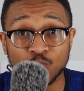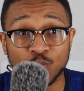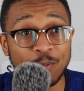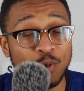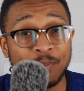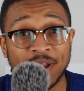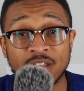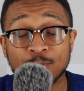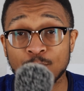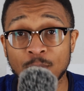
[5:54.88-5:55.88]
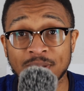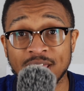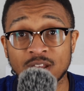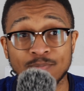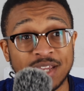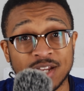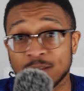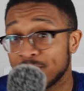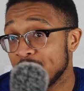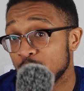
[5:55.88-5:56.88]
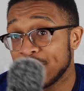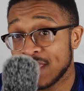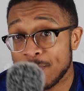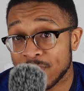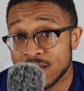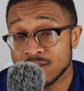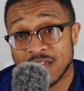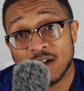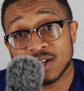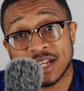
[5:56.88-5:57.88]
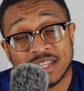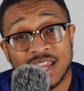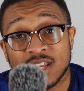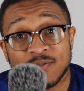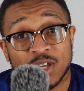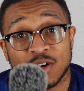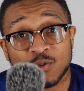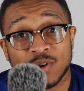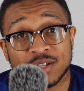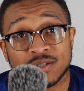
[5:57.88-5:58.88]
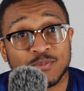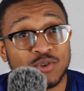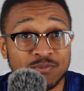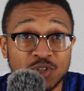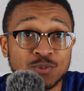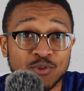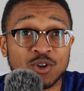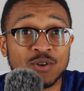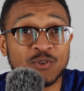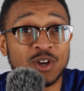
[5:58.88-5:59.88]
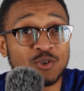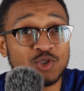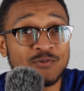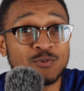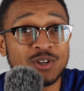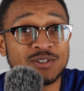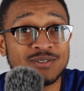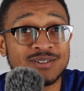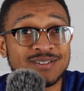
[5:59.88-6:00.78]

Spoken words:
when we're playing the way we're playing, and Man United are playing the way they're playing, how could I say anything otherwise? You was pretty confident at Old Trafford, weren't you?